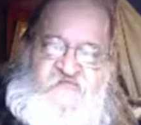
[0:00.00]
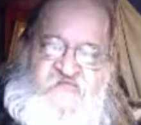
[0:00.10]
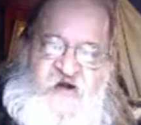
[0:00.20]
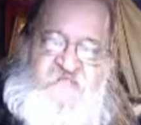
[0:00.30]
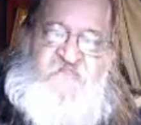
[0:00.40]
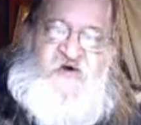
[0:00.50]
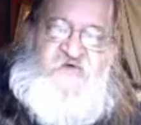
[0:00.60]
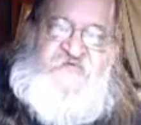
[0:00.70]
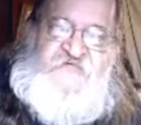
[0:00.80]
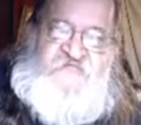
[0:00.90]

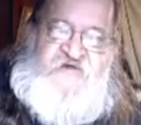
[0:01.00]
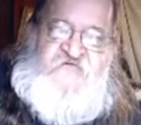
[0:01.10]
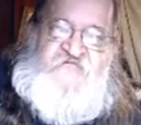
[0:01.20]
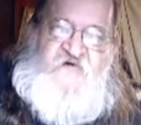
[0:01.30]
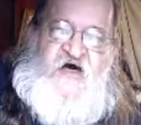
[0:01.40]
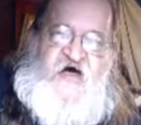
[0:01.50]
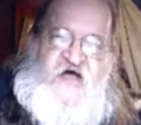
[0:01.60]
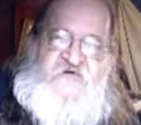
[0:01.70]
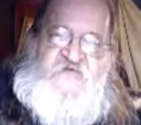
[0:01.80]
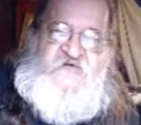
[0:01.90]
Rainbow
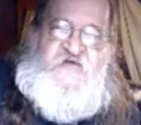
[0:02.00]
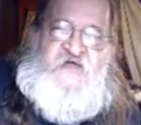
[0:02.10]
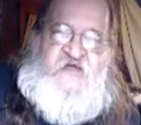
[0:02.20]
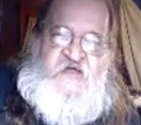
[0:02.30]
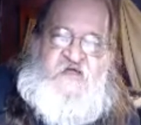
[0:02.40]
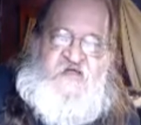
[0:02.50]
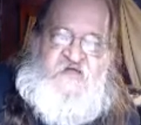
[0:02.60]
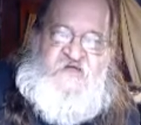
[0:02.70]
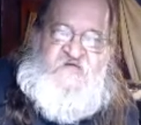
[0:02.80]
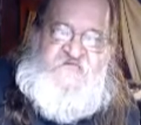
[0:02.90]
75
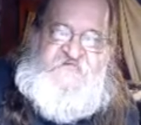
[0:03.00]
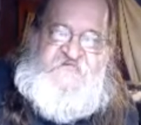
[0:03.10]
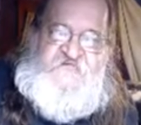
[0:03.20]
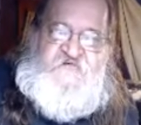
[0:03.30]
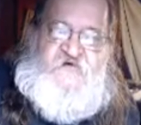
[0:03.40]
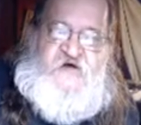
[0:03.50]
is